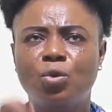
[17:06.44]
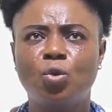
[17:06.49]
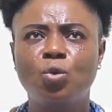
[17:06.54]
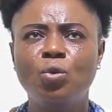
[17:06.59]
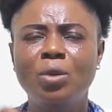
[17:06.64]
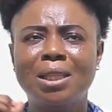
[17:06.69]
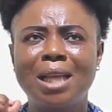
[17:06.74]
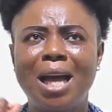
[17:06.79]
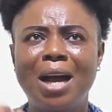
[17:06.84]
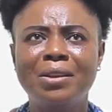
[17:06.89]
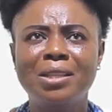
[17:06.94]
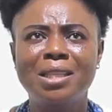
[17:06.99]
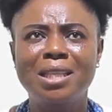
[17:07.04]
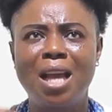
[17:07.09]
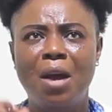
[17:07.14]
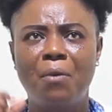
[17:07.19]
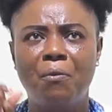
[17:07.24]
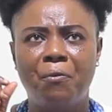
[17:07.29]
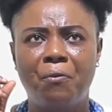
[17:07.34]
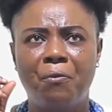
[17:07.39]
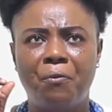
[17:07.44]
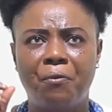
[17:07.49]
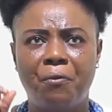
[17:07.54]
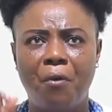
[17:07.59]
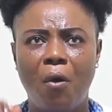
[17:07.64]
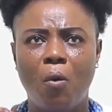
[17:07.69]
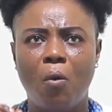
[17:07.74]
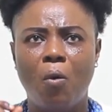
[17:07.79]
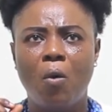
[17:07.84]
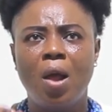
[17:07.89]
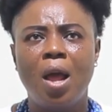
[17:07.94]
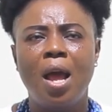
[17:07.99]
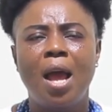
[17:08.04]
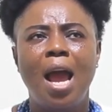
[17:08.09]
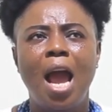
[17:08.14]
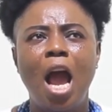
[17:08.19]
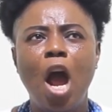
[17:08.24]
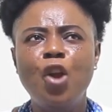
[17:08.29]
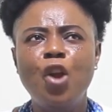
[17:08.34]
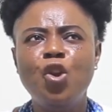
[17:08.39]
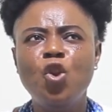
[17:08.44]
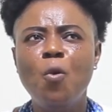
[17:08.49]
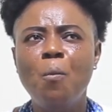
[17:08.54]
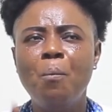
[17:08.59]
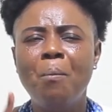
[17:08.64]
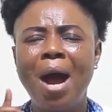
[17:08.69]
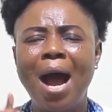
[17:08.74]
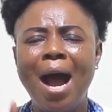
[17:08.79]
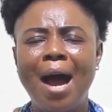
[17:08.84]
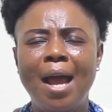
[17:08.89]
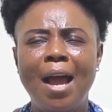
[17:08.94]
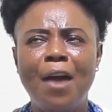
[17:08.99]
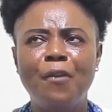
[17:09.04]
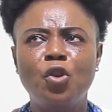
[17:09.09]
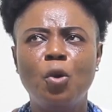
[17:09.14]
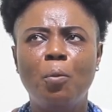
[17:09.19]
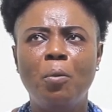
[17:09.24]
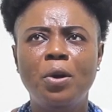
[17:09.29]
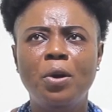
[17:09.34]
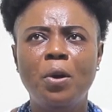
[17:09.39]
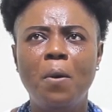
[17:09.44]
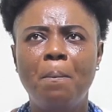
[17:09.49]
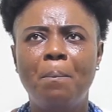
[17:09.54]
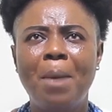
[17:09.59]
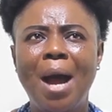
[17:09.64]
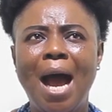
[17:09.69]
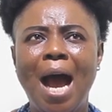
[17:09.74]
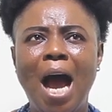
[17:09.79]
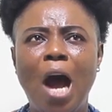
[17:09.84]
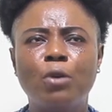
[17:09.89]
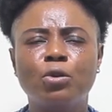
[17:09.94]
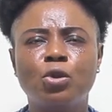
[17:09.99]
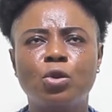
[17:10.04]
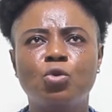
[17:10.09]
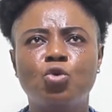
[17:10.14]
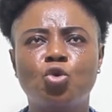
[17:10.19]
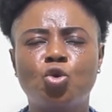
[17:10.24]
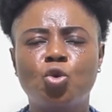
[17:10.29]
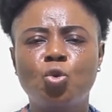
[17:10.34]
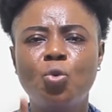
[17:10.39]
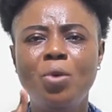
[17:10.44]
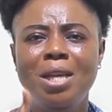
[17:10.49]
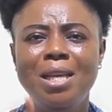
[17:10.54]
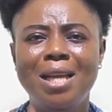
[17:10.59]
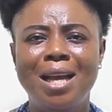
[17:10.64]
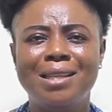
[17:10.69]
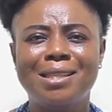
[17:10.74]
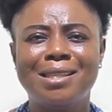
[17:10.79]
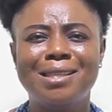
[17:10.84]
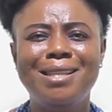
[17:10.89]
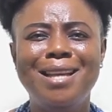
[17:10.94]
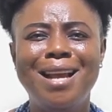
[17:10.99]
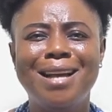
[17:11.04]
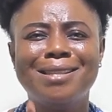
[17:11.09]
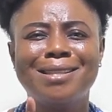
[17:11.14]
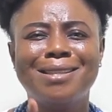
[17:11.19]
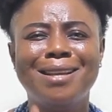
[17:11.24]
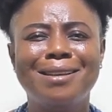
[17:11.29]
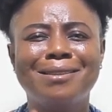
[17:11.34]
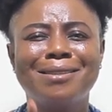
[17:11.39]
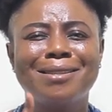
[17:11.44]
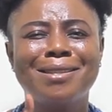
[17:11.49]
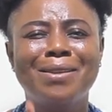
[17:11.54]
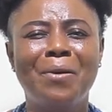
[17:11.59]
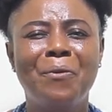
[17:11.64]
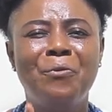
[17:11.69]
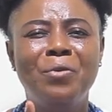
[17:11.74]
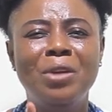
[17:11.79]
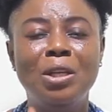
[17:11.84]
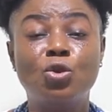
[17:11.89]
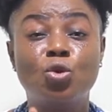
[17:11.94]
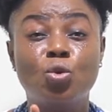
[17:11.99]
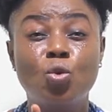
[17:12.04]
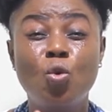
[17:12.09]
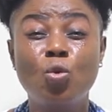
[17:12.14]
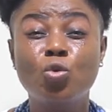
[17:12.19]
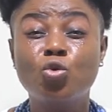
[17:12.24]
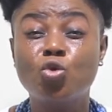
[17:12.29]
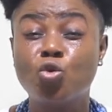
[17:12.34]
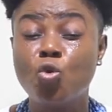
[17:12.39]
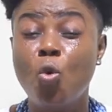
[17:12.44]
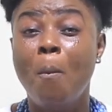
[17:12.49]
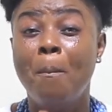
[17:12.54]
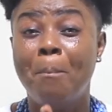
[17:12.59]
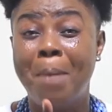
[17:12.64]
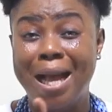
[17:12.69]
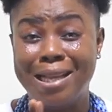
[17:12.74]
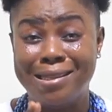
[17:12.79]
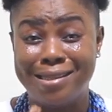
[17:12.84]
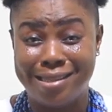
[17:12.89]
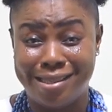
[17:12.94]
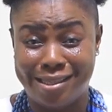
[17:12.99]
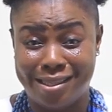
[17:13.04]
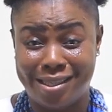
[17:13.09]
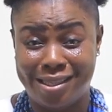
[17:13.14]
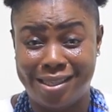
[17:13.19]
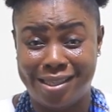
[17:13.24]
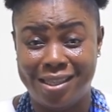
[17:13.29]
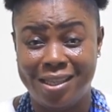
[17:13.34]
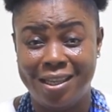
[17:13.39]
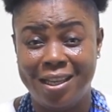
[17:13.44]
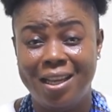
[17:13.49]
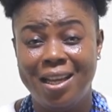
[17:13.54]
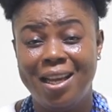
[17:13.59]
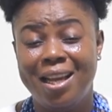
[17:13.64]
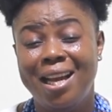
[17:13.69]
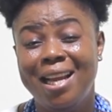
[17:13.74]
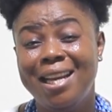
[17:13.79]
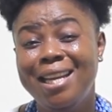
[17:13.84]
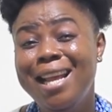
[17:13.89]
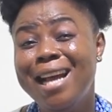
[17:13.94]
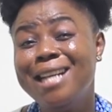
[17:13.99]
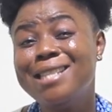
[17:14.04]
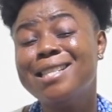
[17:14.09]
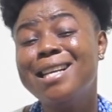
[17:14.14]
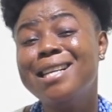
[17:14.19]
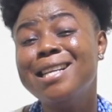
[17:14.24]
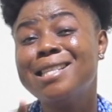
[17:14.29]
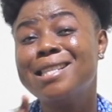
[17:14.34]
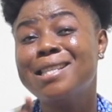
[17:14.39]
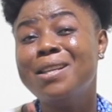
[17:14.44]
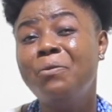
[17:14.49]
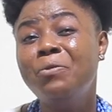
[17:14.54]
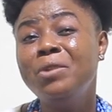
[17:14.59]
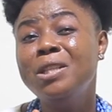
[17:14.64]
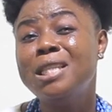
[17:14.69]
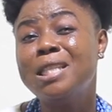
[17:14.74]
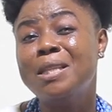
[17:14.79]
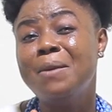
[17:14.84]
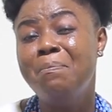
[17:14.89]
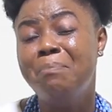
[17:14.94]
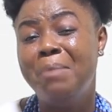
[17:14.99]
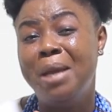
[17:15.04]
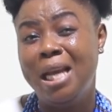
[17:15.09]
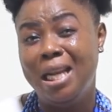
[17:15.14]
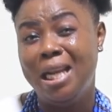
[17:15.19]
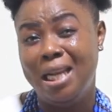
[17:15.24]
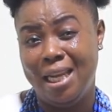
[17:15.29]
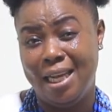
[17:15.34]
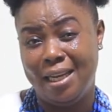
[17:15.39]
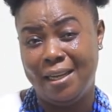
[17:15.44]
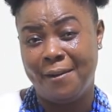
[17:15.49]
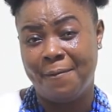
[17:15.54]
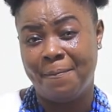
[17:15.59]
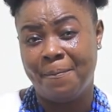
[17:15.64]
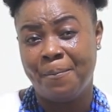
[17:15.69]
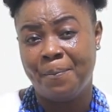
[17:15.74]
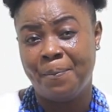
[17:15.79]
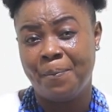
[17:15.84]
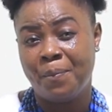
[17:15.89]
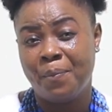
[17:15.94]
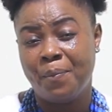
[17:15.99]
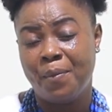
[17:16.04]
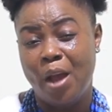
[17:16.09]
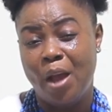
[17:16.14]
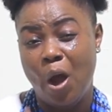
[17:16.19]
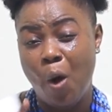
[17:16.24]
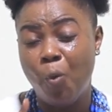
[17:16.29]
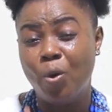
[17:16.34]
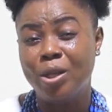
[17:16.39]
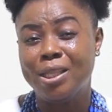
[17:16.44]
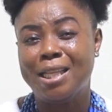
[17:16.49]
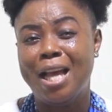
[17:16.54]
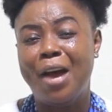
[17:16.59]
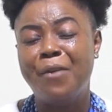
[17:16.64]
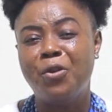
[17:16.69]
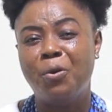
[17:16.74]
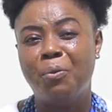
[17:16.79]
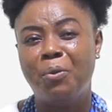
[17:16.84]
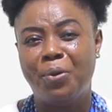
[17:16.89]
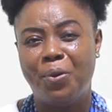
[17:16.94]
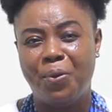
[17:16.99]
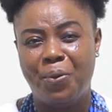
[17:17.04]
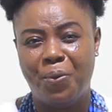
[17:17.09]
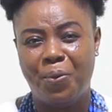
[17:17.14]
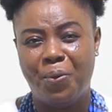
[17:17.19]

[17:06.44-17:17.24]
2004, a number out to 2 years, and he has 2 months. Near 70 million. I was animal,